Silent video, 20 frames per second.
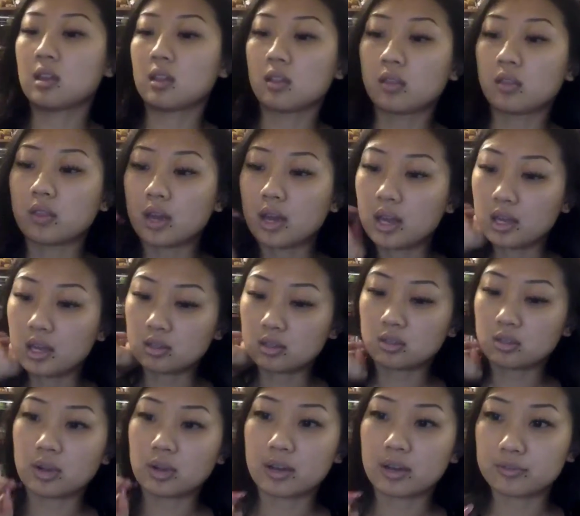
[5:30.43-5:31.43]
that you
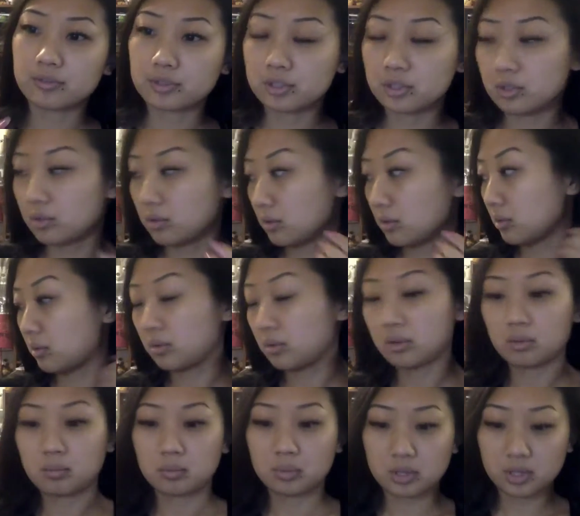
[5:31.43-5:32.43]
have to
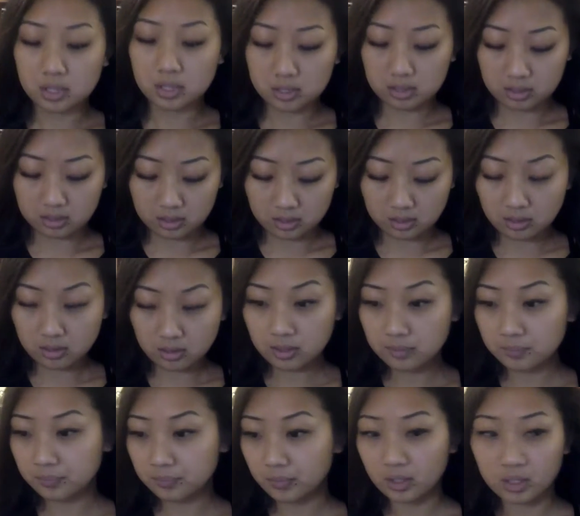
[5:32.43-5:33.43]
put in there.
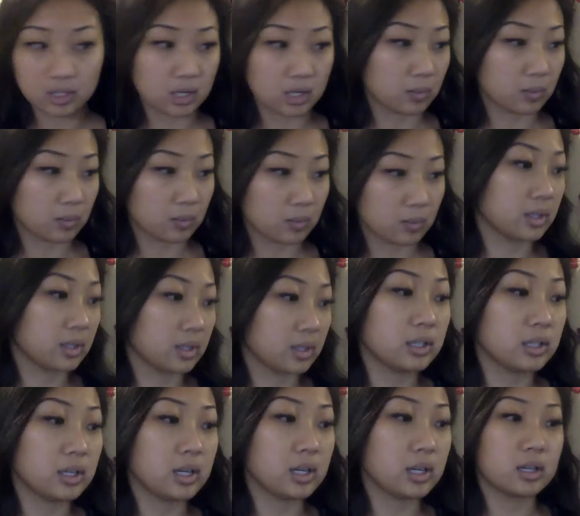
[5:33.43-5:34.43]
And I'm gonna put my
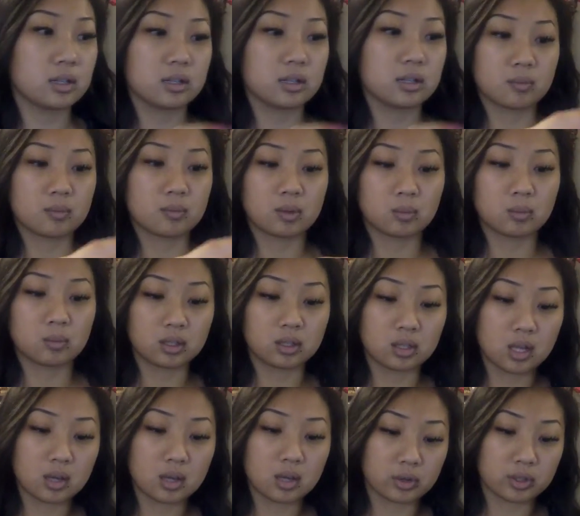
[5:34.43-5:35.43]
glitter. I'm gonna put a
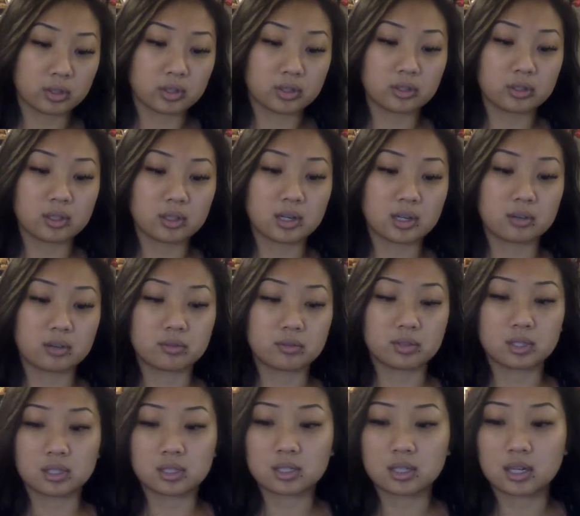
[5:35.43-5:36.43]
lot more glitter now
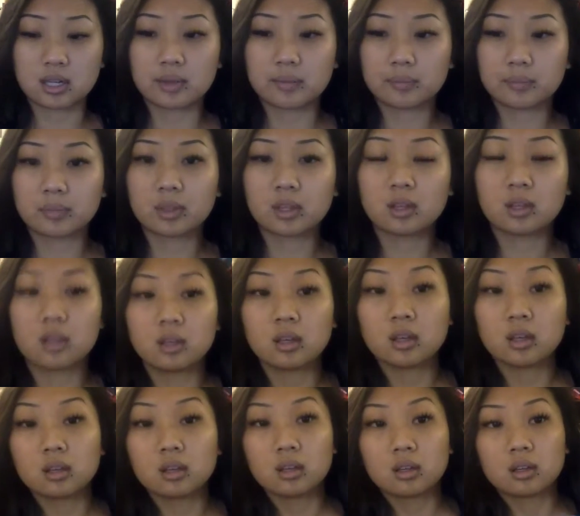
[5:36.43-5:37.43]
this time.
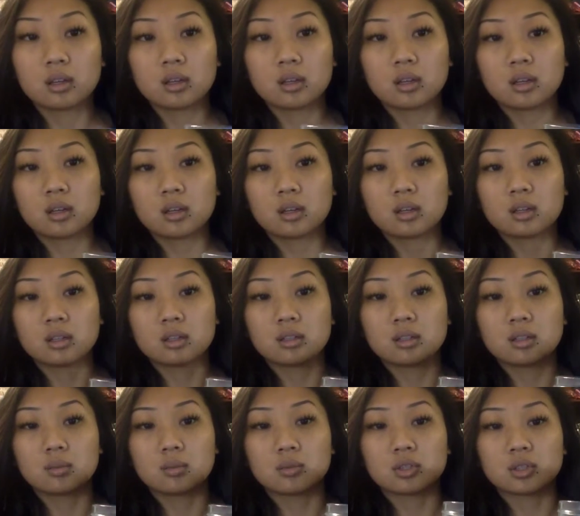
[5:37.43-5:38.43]
And
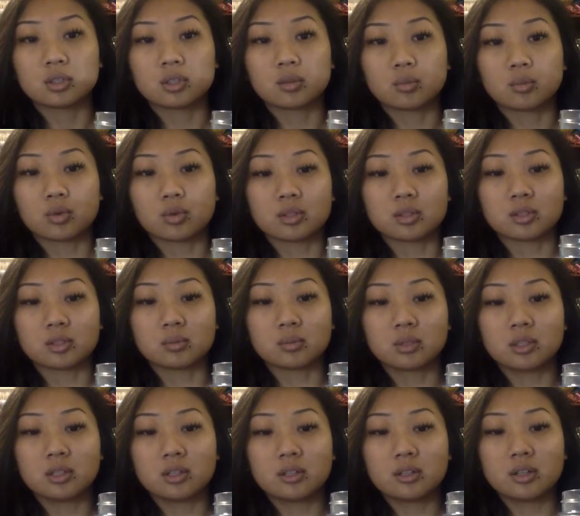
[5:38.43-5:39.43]
I'm just gonna pour some
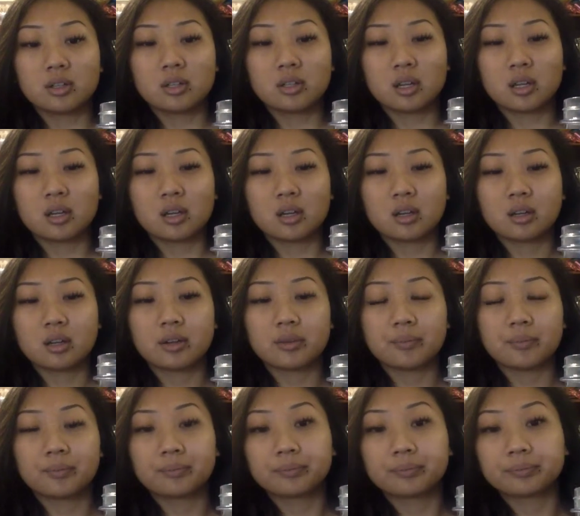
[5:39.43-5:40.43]
glitter in there.
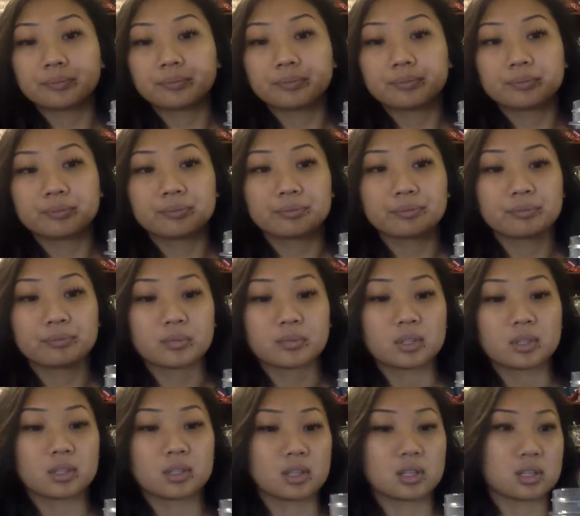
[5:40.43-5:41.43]

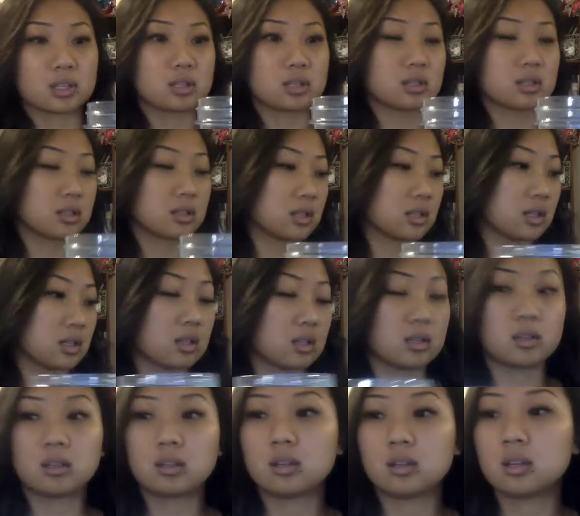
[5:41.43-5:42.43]
That's good.
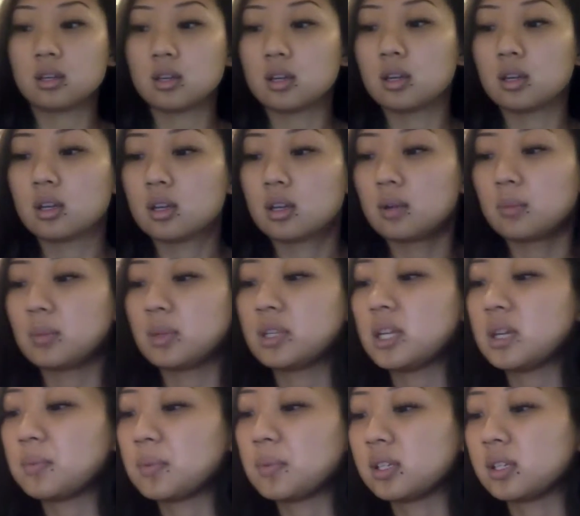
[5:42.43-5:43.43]
I'm gonna take my